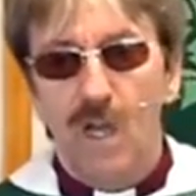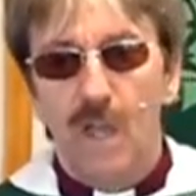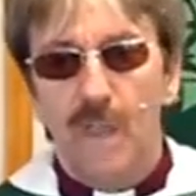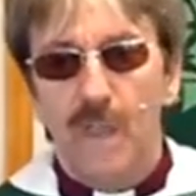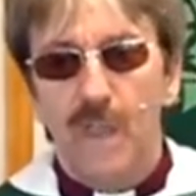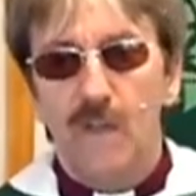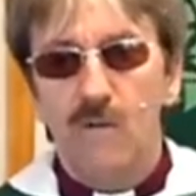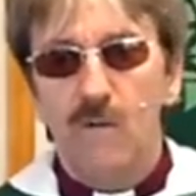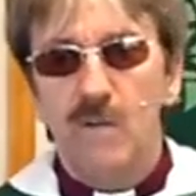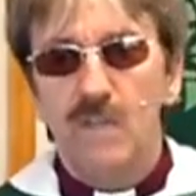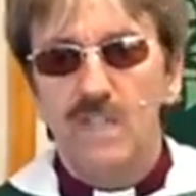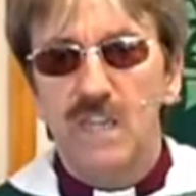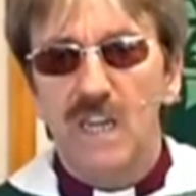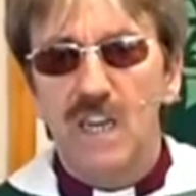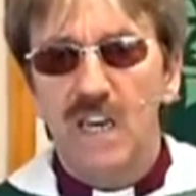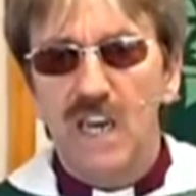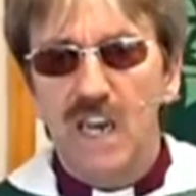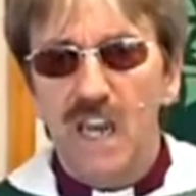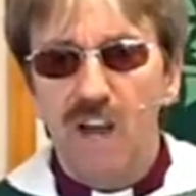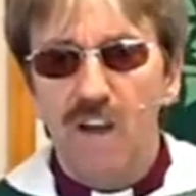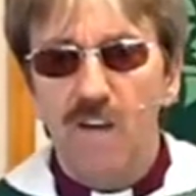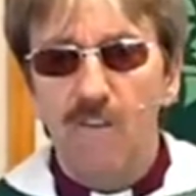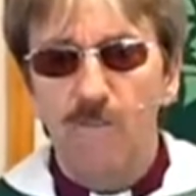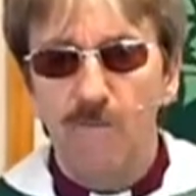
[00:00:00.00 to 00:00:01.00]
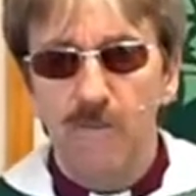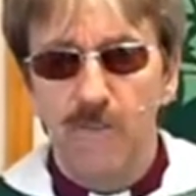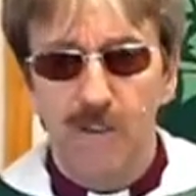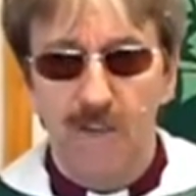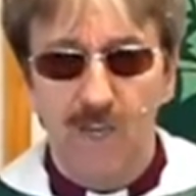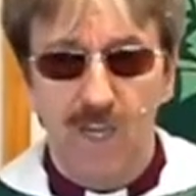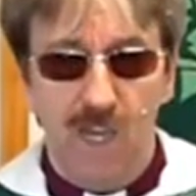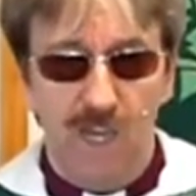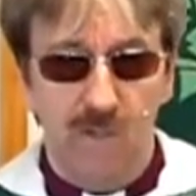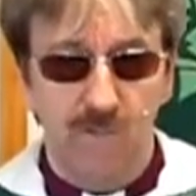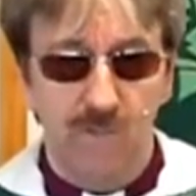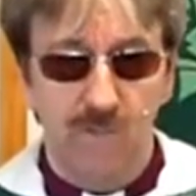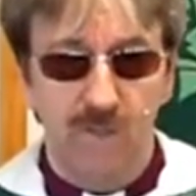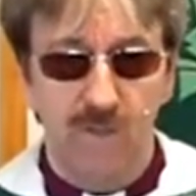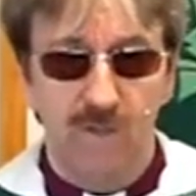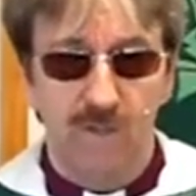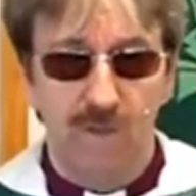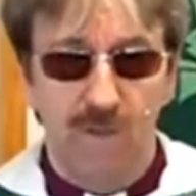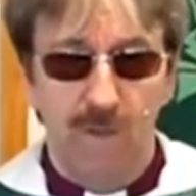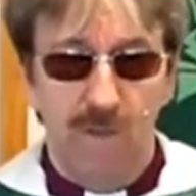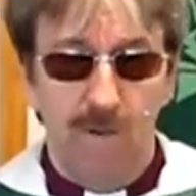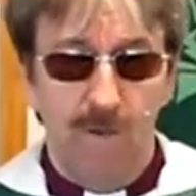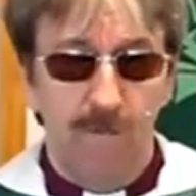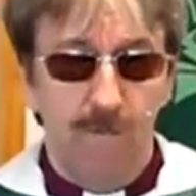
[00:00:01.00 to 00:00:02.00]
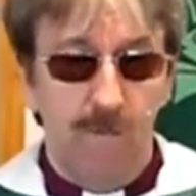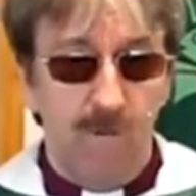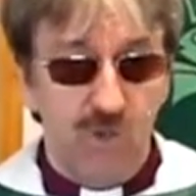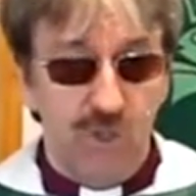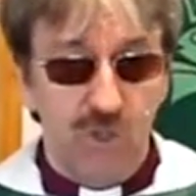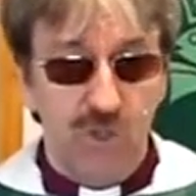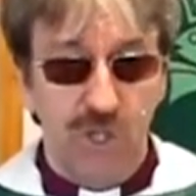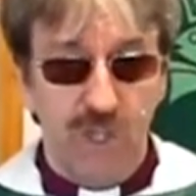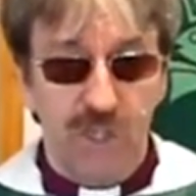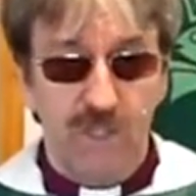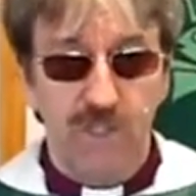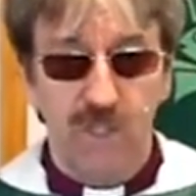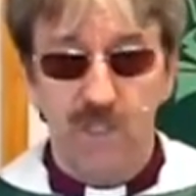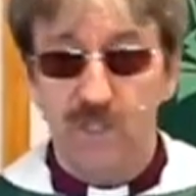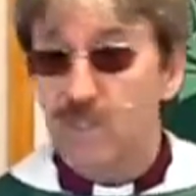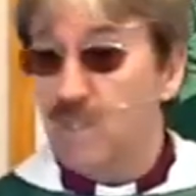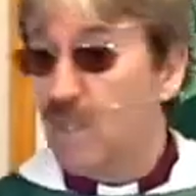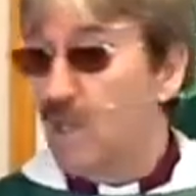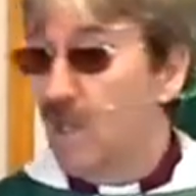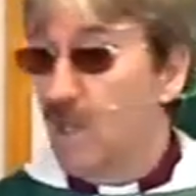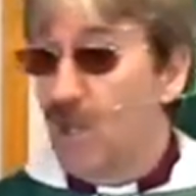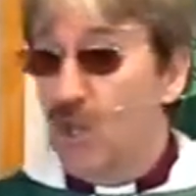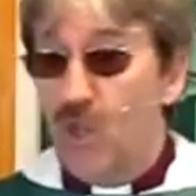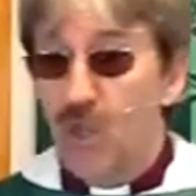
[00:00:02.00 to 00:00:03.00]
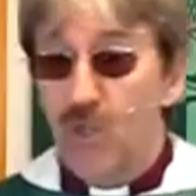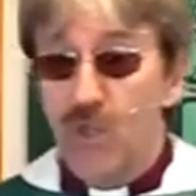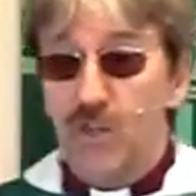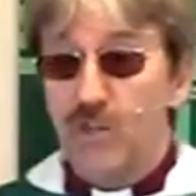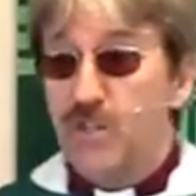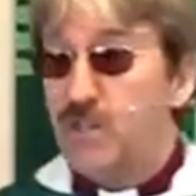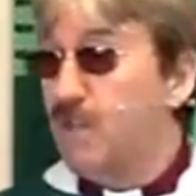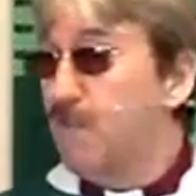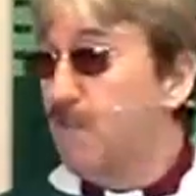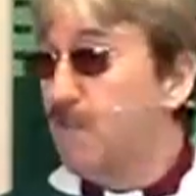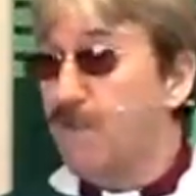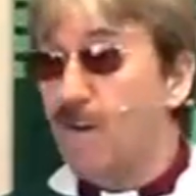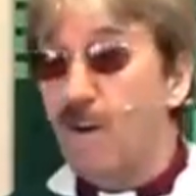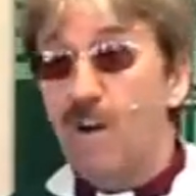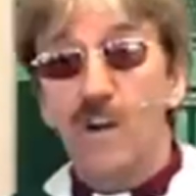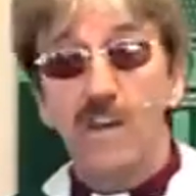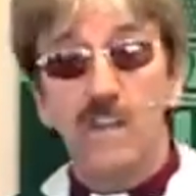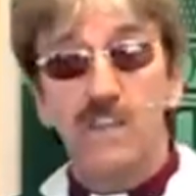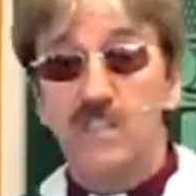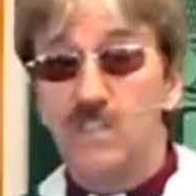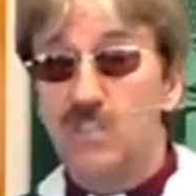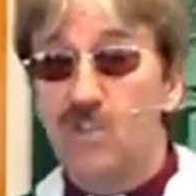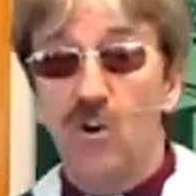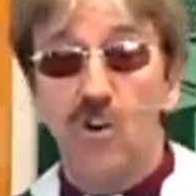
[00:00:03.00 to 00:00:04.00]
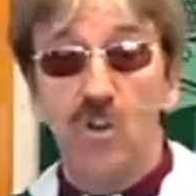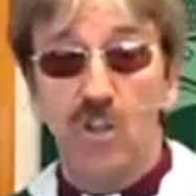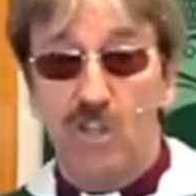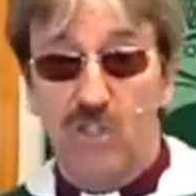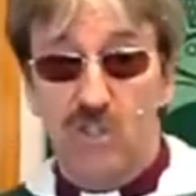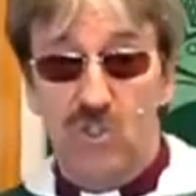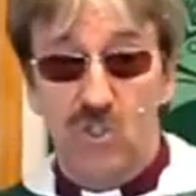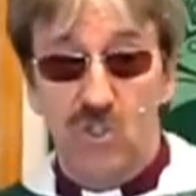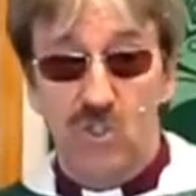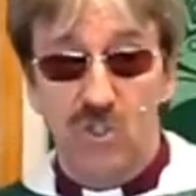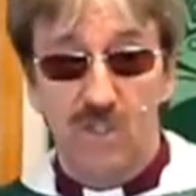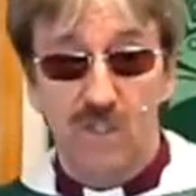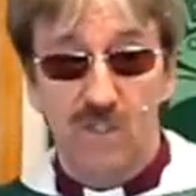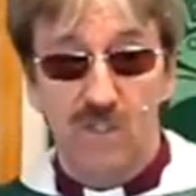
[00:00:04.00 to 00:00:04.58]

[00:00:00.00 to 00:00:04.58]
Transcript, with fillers: There is a love that comes for Jesus that defies knowledge.